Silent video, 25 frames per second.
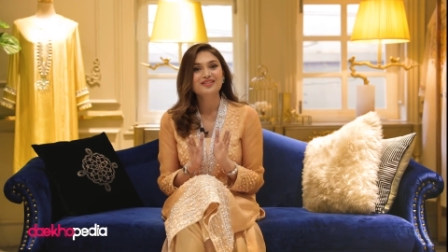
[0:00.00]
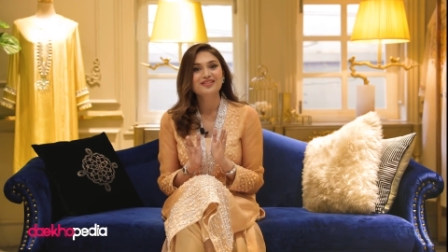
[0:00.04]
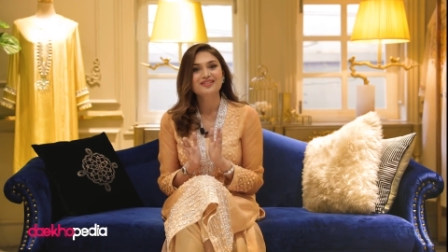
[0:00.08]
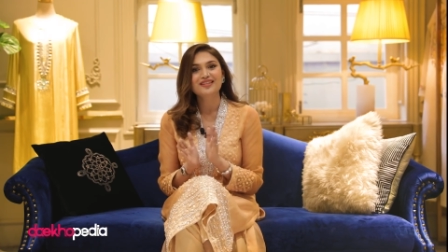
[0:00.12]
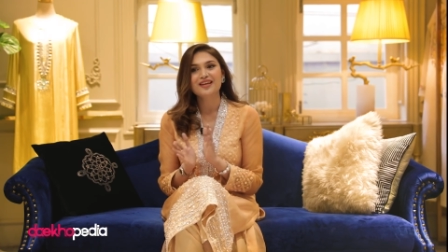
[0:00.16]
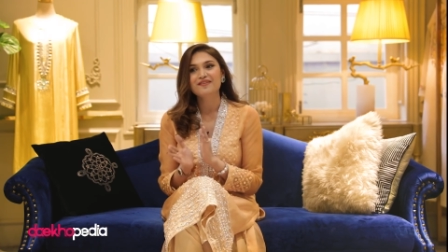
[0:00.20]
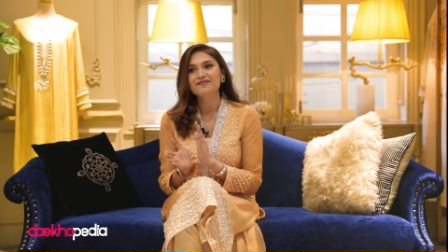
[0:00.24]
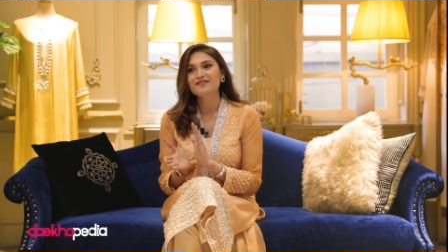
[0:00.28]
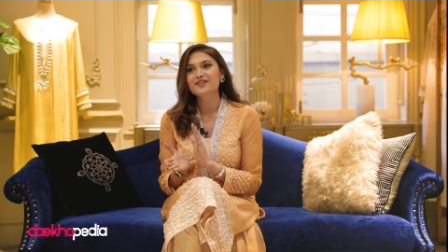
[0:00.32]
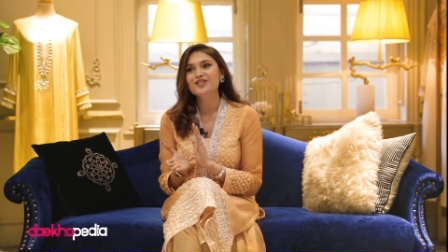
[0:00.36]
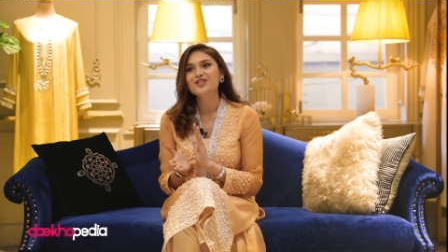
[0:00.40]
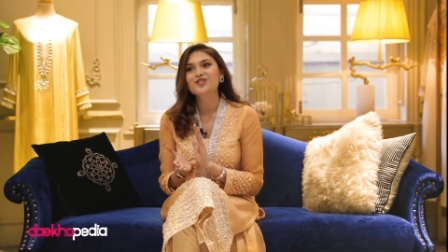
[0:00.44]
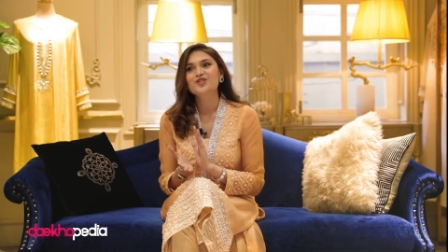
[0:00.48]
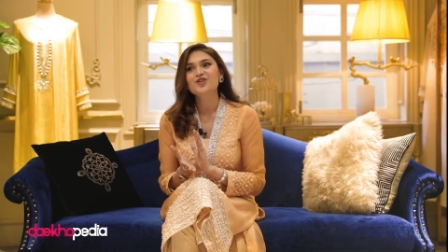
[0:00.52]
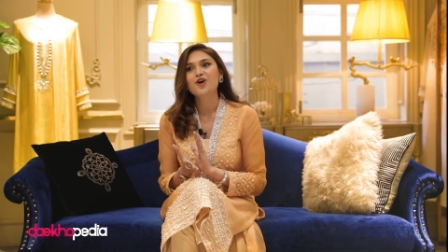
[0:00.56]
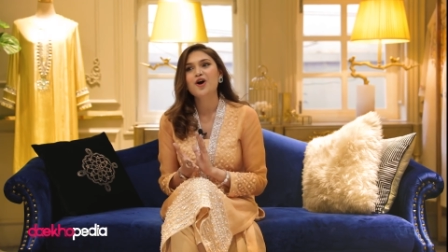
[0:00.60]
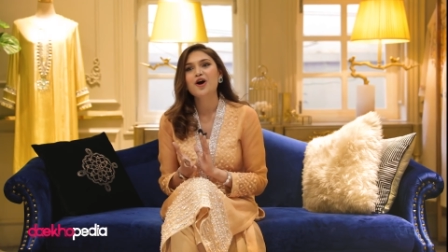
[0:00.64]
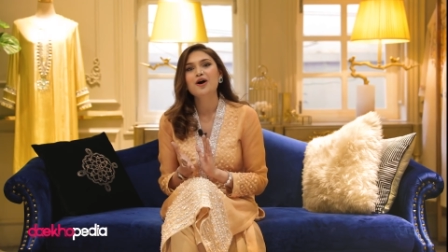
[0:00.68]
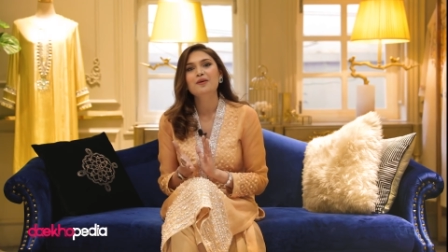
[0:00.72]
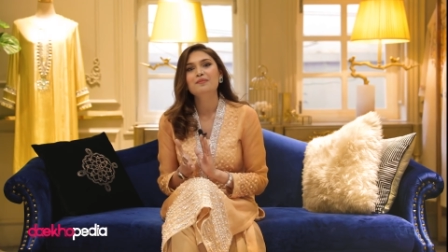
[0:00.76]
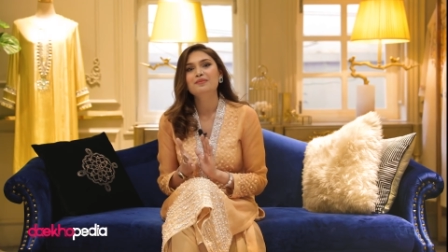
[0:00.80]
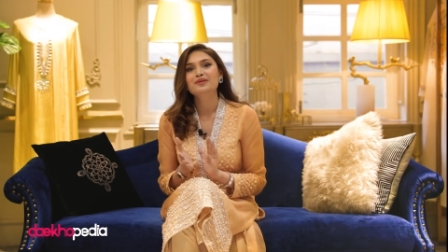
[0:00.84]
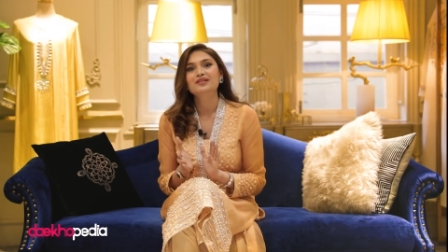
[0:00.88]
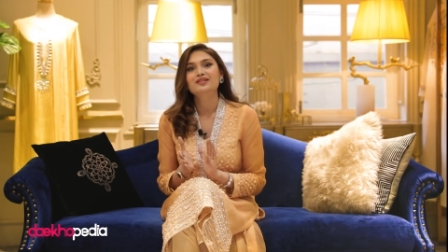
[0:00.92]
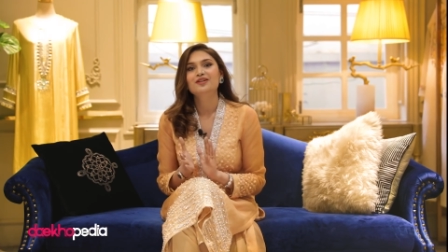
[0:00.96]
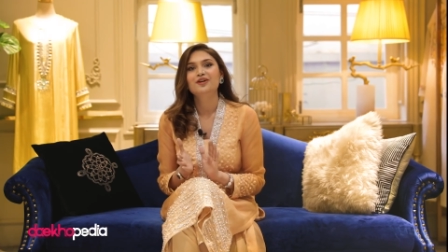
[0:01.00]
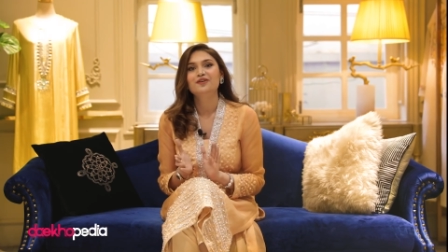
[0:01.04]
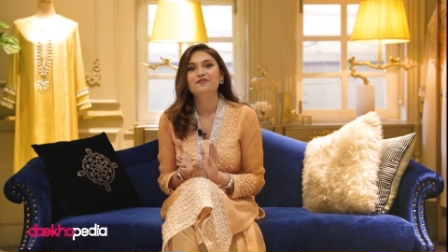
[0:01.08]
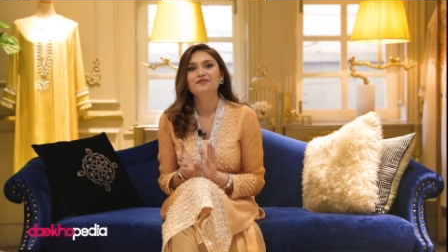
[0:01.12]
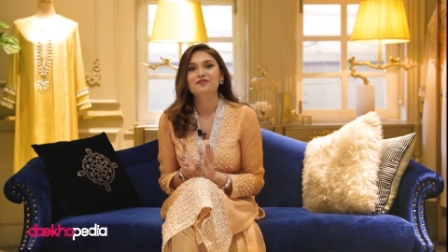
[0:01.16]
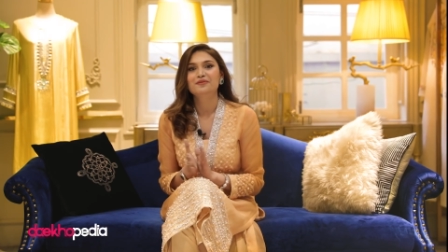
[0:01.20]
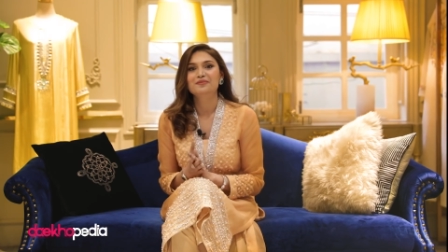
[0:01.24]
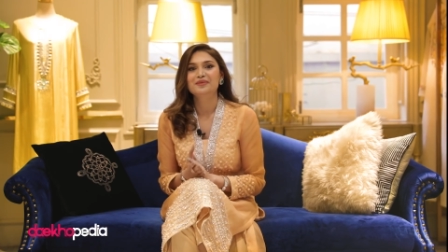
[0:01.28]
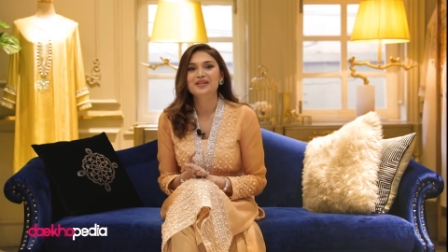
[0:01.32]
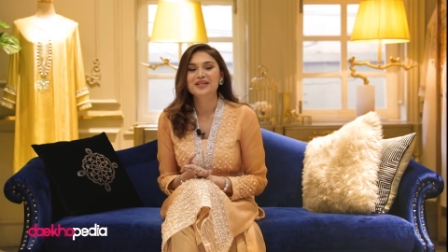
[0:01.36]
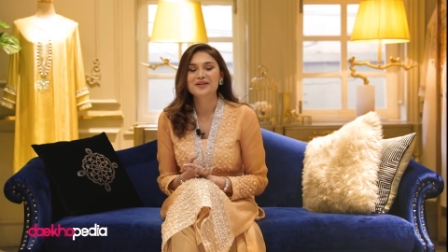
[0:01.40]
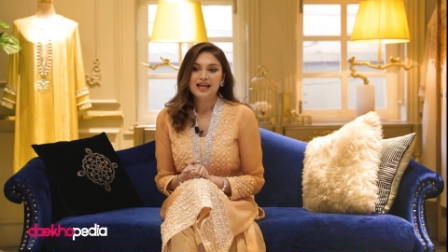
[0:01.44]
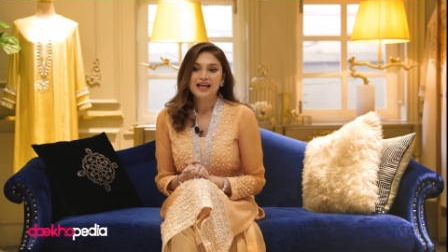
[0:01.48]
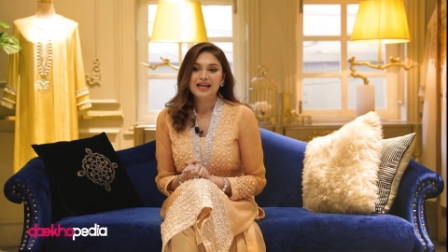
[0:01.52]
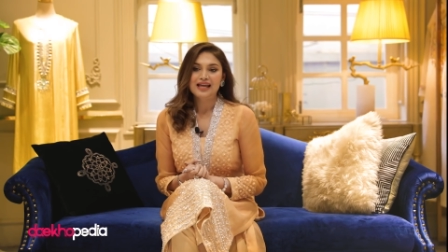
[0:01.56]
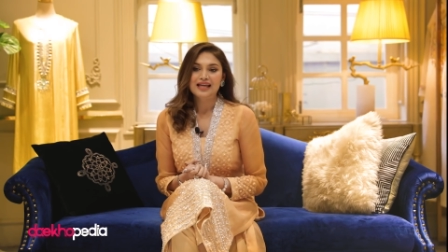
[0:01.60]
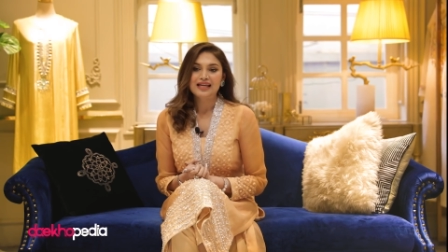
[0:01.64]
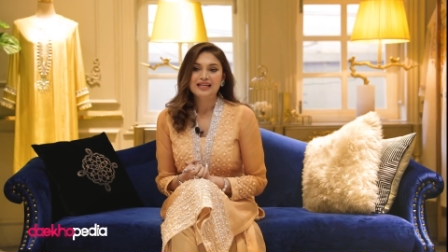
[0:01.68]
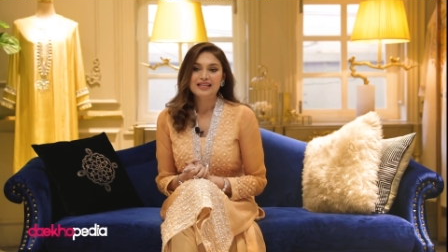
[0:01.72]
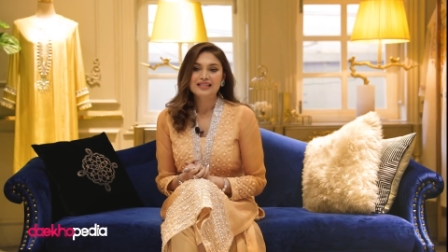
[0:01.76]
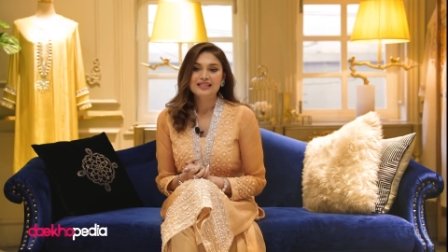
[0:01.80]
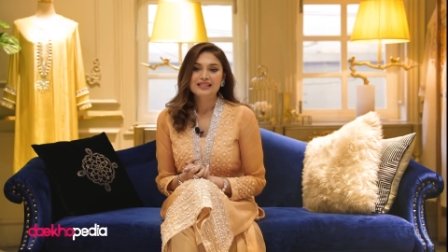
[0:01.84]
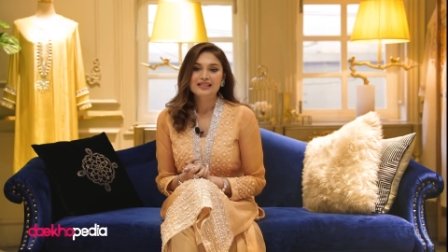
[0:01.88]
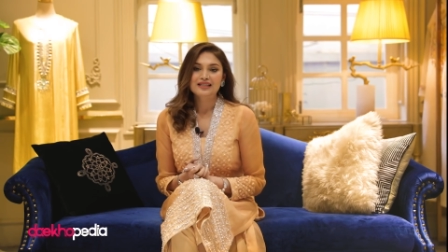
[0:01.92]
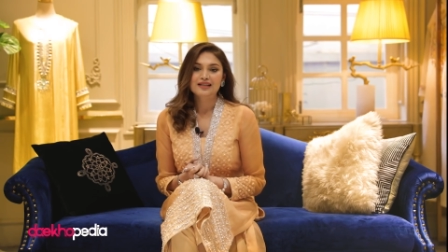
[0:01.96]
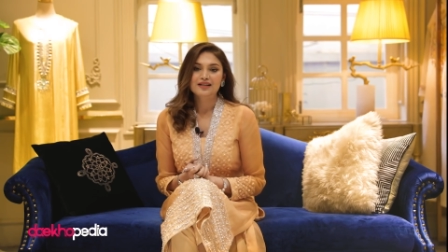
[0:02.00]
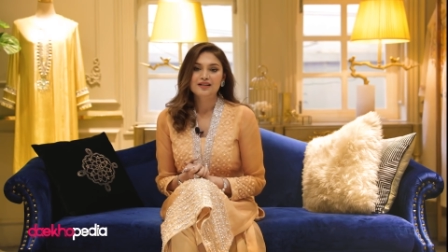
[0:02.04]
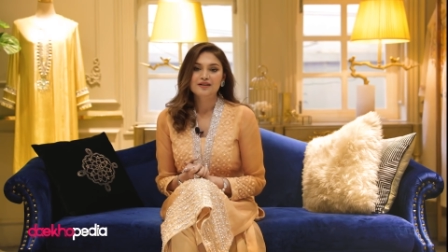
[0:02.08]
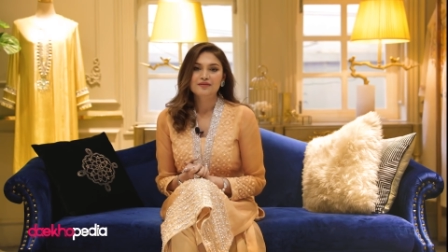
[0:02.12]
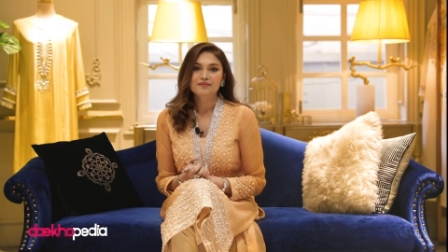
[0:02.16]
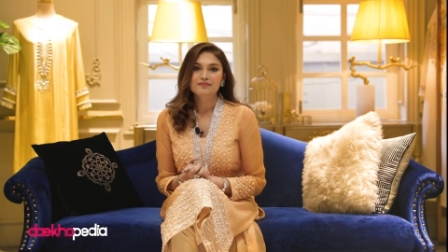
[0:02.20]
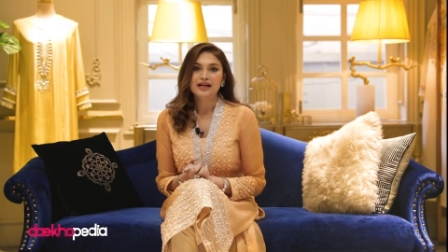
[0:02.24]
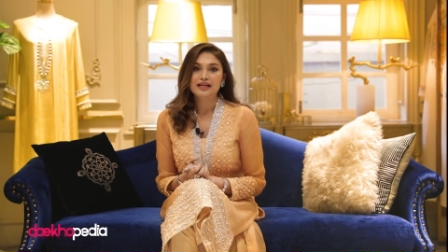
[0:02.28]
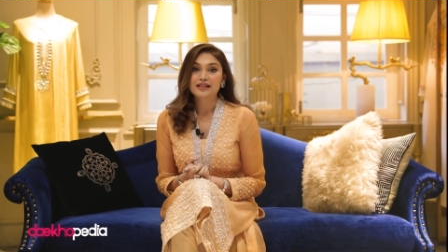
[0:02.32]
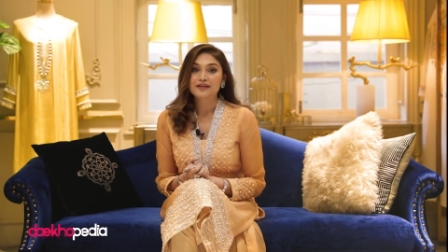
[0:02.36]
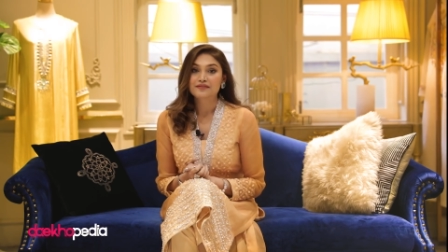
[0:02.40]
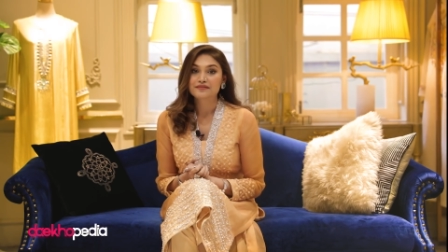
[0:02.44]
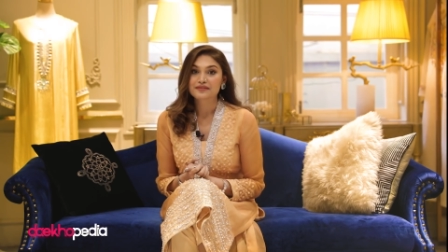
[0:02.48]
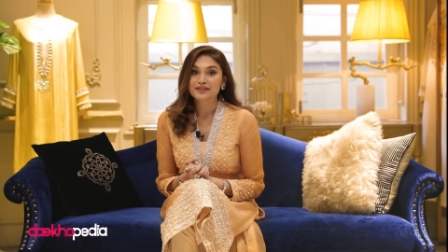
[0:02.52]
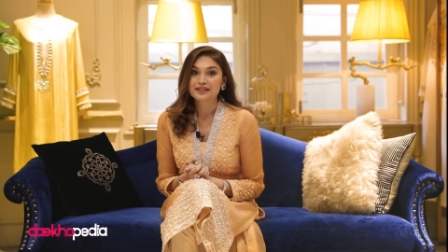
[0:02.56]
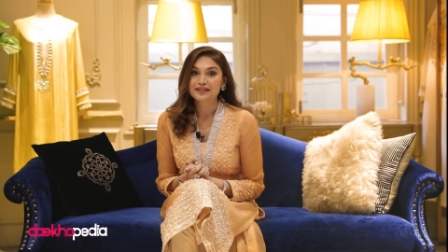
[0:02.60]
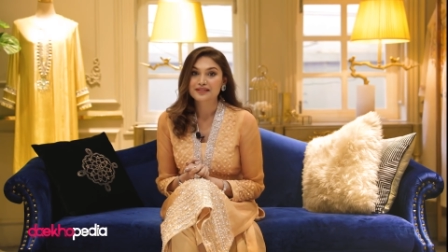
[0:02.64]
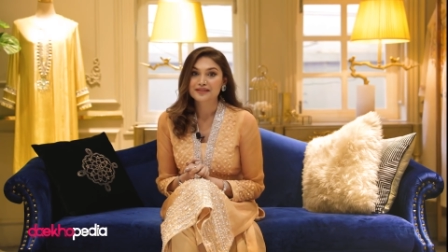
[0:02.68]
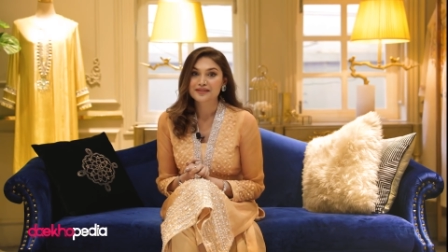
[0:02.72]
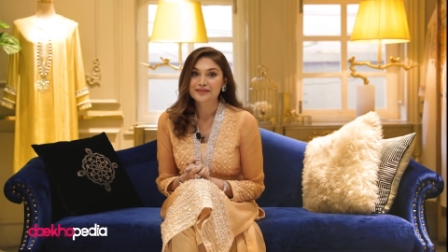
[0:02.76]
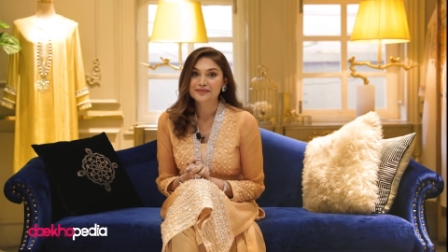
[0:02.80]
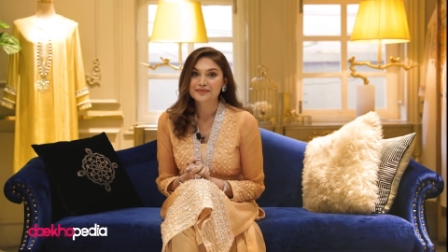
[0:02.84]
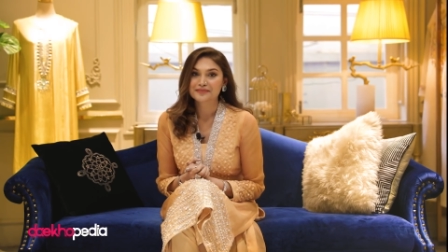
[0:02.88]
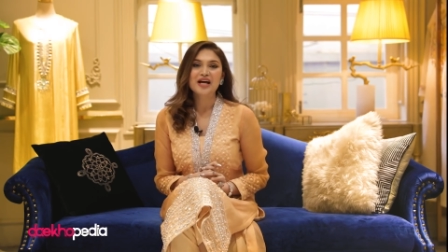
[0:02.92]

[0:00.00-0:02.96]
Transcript: 7 job is not for me and uh, I left it.